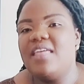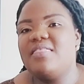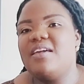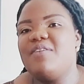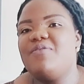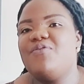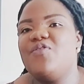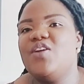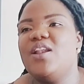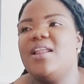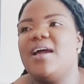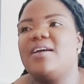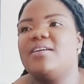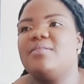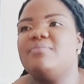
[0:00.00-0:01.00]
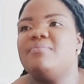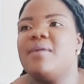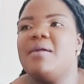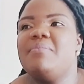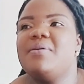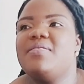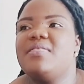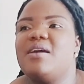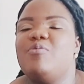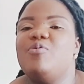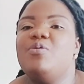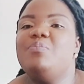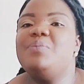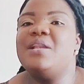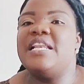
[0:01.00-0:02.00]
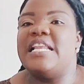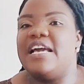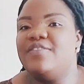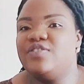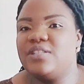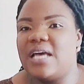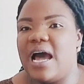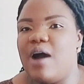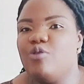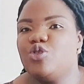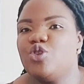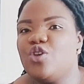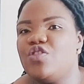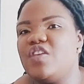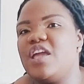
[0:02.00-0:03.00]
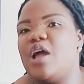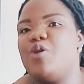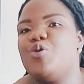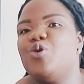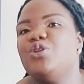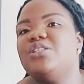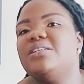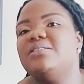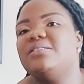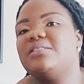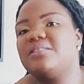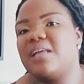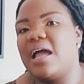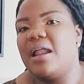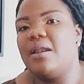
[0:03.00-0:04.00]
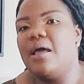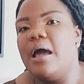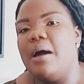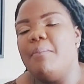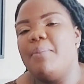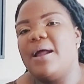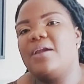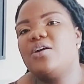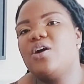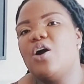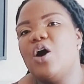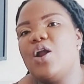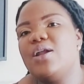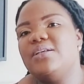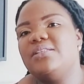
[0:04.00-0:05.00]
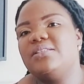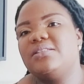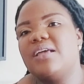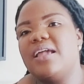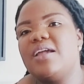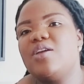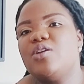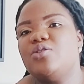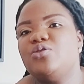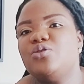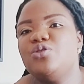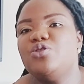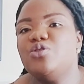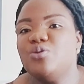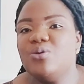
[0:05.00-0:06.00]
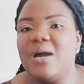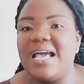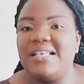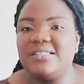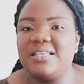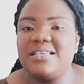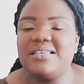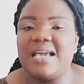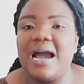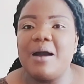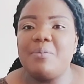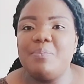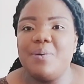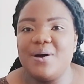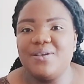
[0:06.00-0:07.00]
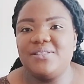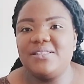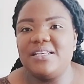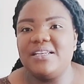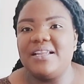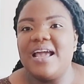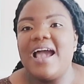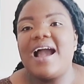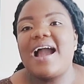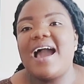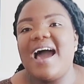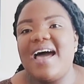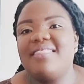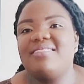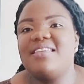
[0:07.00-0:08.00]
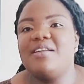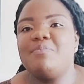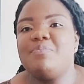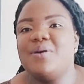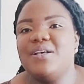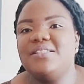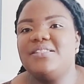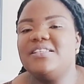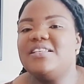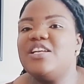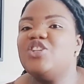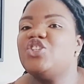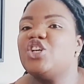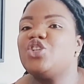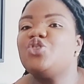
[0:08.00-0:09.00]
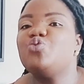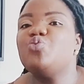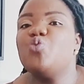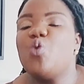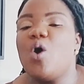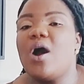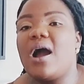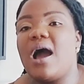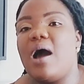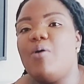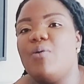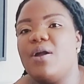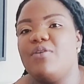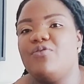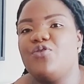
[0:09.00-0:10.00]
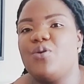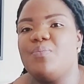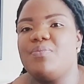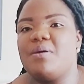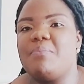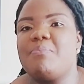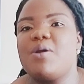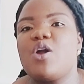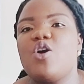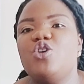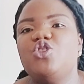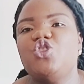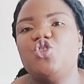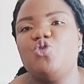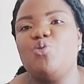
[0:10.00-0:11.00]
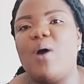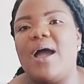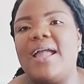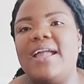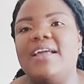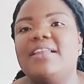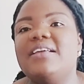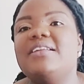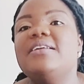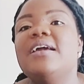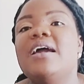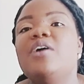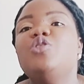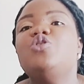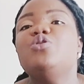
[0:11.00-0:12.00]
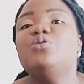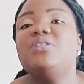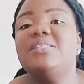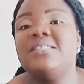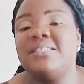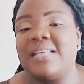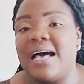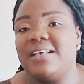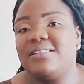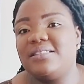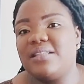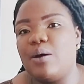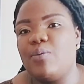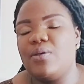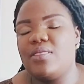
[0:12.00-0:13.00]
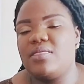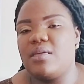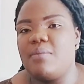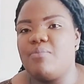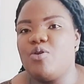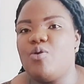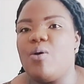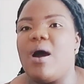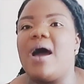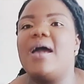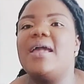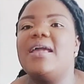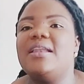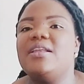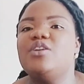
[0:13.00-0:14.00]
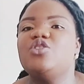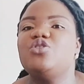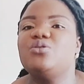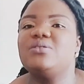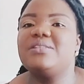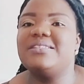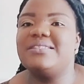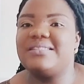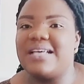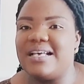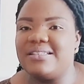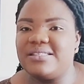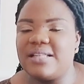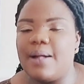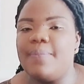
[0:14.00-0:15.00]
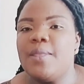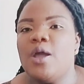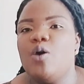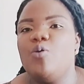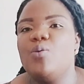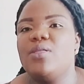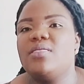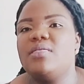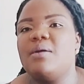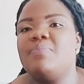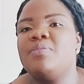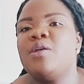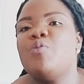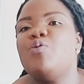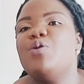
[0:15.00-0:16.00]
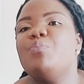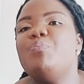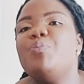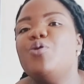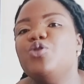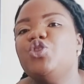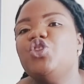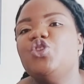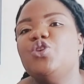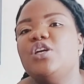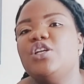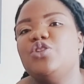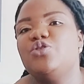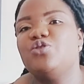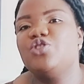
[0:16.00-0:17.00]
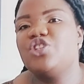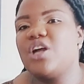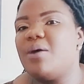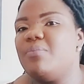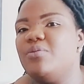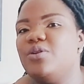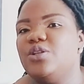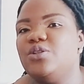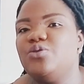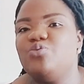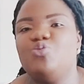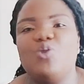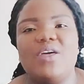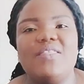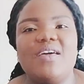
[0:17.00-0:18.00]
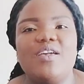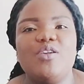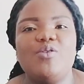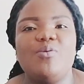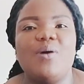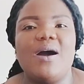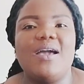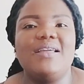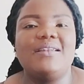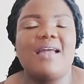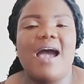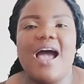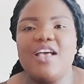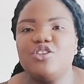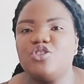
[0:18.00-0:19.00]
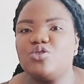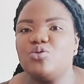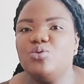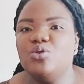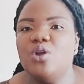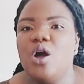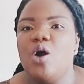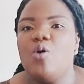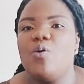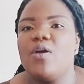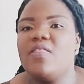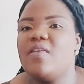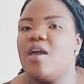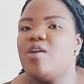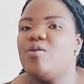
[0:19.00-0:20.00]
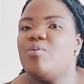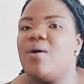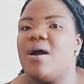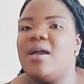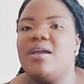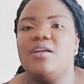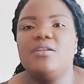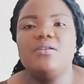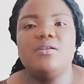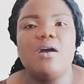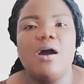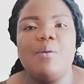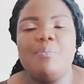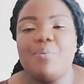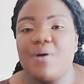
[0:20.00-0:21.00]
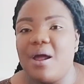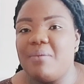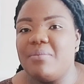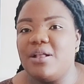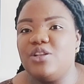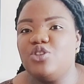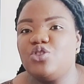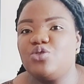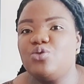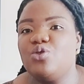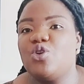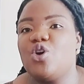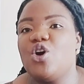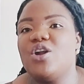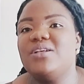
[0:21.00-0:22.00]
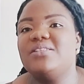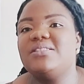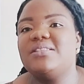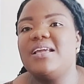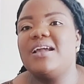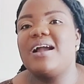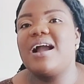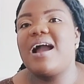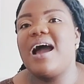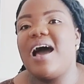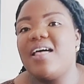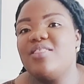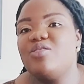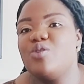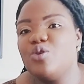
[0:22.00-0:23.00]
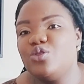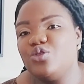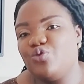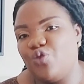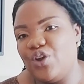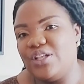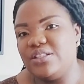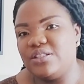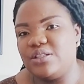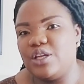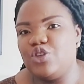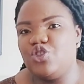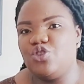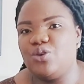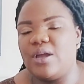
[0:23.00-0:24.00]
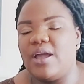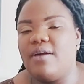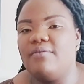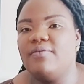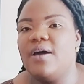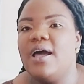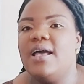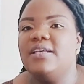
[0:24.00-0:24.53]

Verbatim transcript: They feel like maybe they will be left out or they are not certain style. But God is saying to you as a young person, cut that person and just walk away from them because you are heading to disaster with them. You are heading to disaster with them. They will put you into trouble. Whether you are in high school, whether you are in a primary school, God is saying, cut those friends that you have.